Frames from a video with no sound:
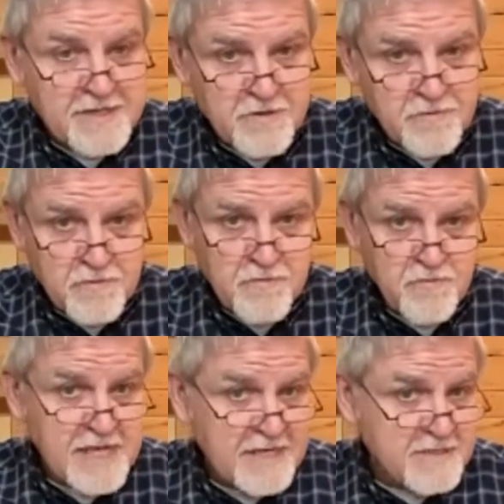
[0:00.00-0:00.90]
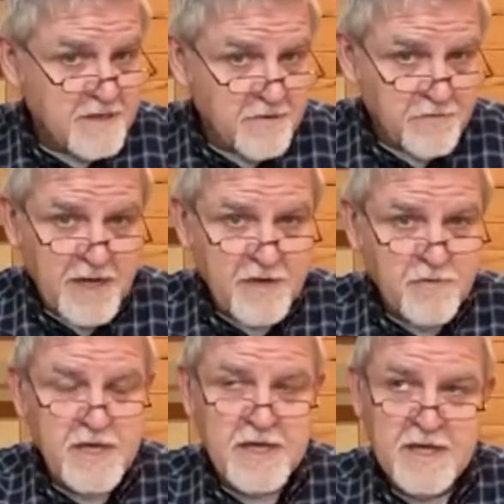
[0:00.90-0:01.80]
raised in a right
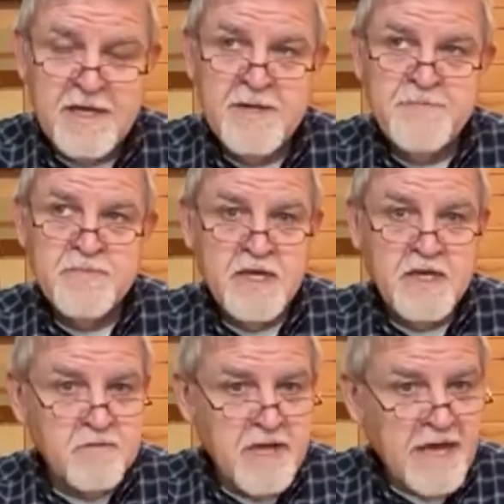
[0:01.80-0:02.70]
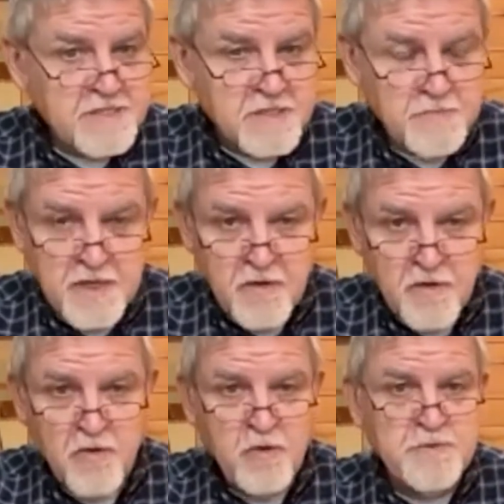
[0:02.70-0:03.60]
way, it has to be a
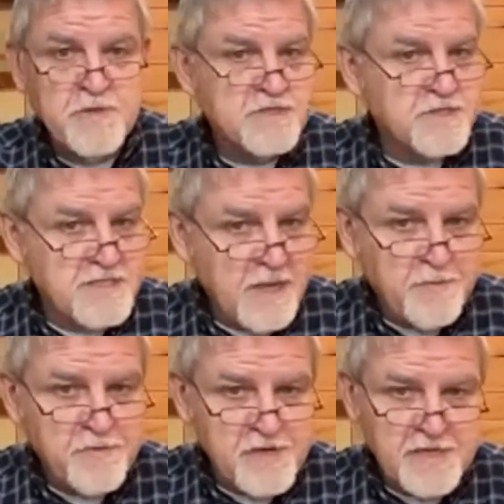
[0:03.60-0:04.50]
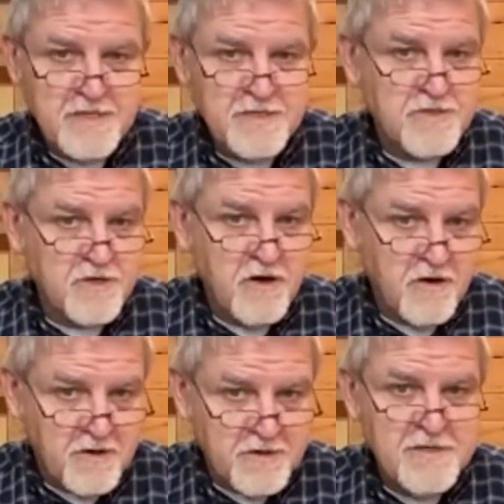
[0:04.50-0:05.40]
home that's separated to
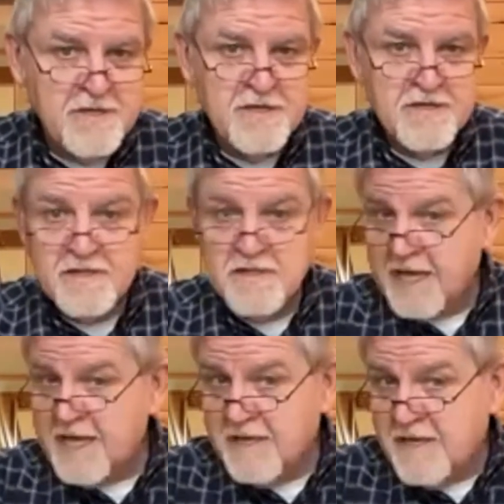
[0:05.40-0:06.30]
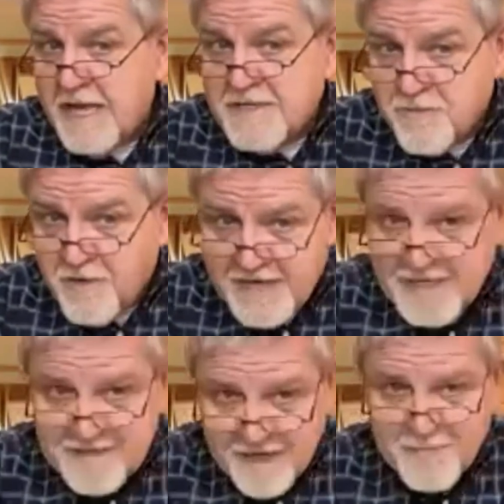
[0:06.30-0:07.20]
God, like a Nazarite
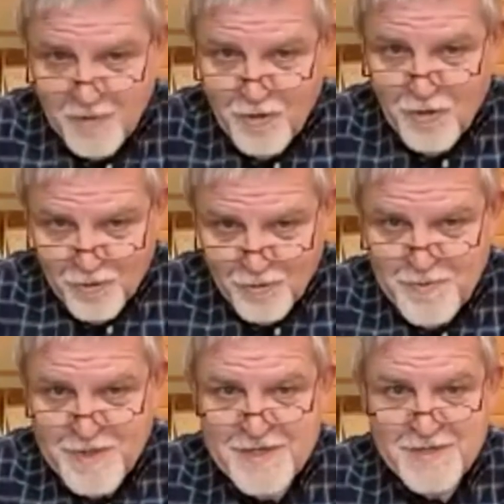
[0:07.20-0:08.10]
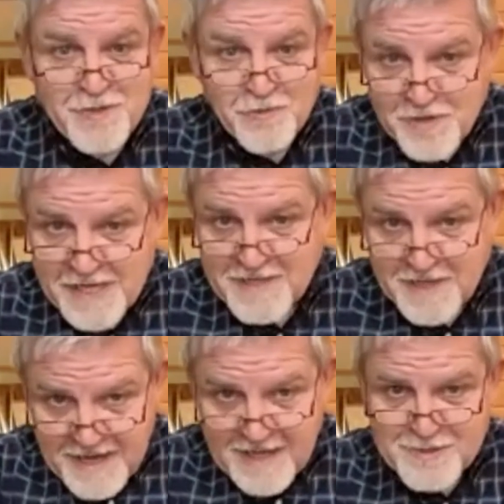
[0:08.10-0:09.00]
type home to raise a
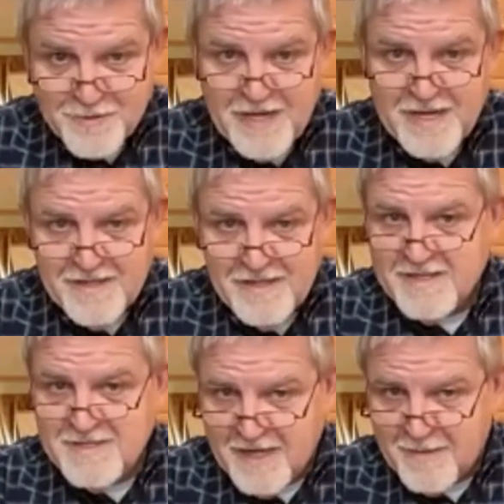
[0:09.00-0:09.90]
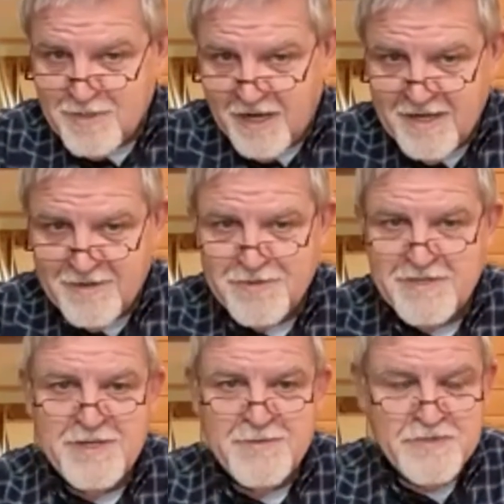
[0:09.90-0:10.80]
Nazarite type child.
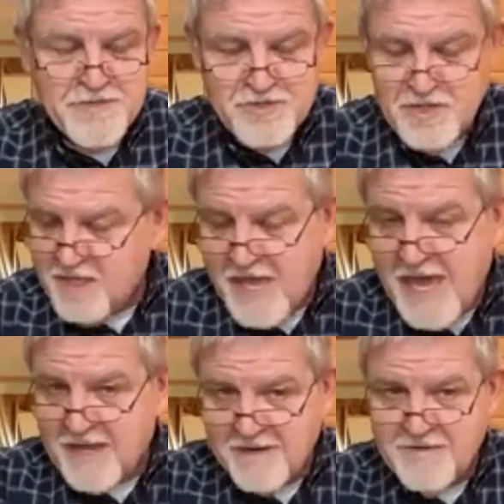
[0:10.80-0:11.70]
She can